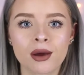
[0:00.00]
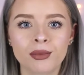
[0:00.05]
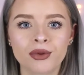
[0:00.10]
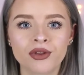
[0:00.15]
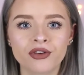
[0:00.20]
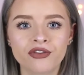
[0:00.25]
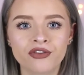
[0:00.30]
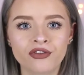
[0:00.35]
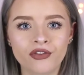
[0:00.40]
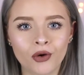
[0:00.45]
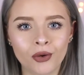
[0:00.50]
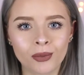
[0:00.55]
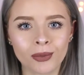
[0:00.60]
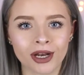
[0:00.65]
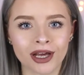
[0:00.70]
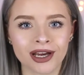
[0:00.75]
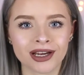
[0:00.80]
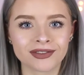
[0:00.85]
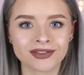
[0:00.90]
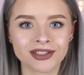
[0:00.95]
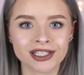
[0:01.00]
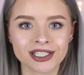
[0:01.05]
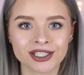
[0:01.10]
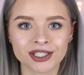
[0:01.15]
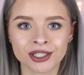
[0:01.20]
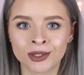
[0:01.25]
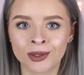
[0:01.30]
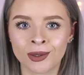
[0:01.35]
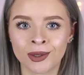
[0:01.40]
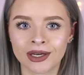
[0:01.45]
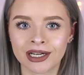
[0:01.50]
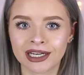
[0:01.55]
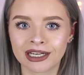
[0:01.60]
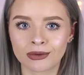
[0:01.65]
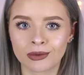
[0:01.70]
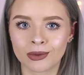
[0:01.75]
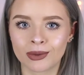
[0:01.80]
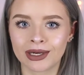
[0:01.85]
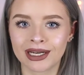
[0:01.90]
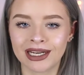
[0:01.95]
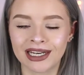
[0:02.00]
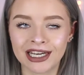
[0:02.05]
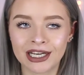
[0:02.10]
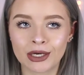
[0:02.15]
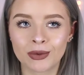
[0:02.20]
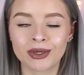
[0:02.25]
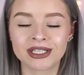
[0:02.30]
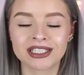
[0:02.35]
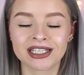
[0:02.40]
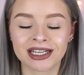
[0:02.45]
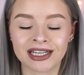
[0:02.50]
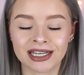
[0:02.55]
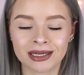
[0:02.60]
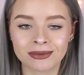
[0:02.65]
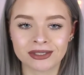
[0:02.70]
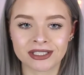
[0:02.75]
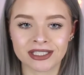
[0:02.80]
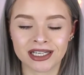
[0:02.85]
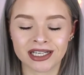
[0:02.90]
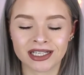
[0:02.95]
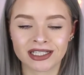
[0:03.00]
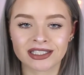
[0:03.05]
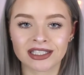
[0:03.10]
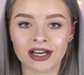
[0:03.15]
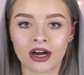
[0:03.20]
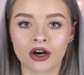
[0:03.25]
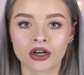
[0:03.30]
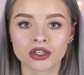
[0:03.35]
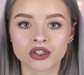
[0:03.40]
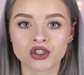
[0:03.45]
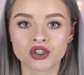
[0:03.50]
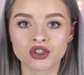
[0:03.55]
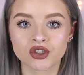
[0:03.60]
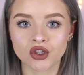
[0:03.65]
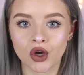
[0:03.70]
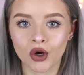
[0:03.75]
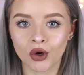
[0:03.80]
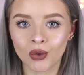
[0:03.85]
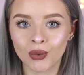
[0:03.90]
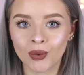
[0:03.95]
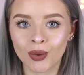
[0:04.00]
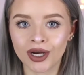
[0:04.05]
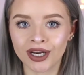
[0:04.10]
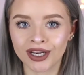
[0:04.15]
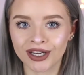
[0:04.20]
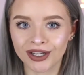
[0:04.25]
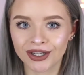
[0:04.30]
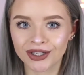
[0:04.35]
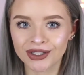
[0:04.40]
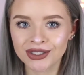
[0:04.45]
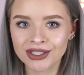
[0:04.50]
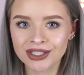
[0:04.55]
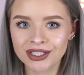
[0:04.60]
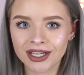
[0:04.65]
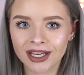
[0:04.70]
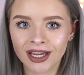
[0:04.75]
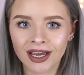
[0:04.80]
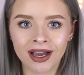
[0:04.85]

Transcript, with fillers: but the formula of these new look li liquid lipsticks are so good.